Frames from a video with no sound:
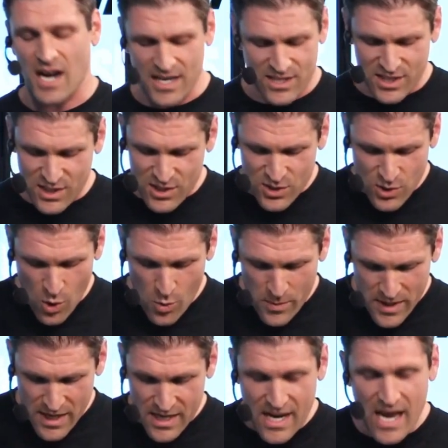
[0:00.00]
see so
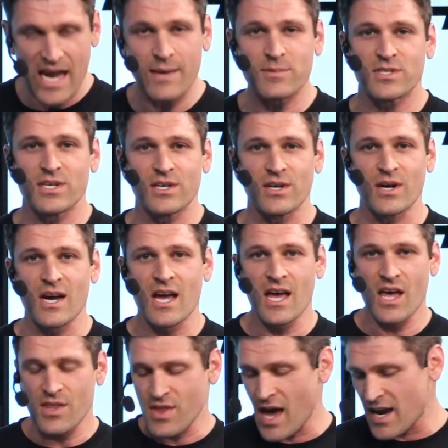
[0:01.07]
many names here
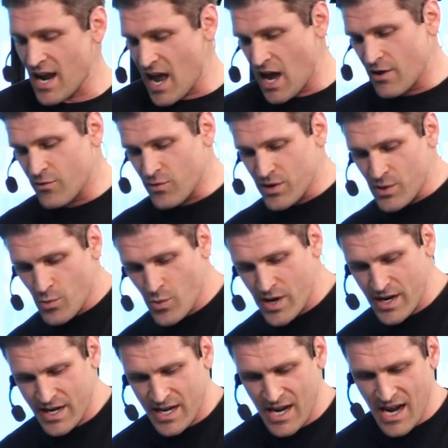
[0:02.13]
that every
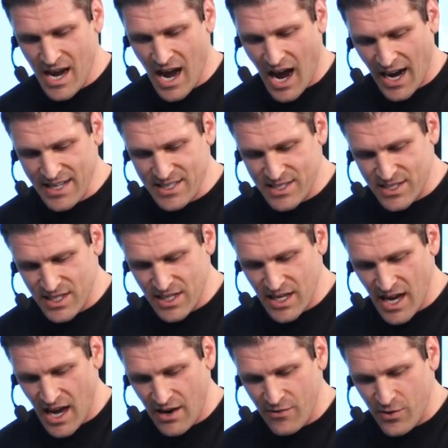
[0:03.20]
week I
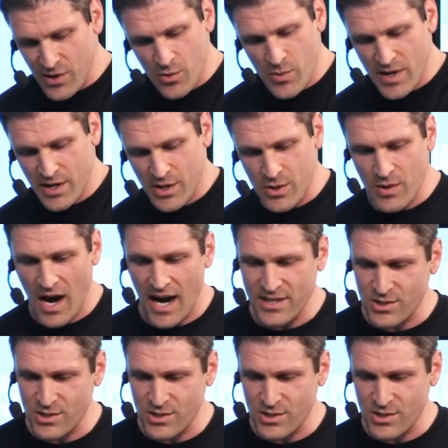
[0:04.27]
see. Every week you guys are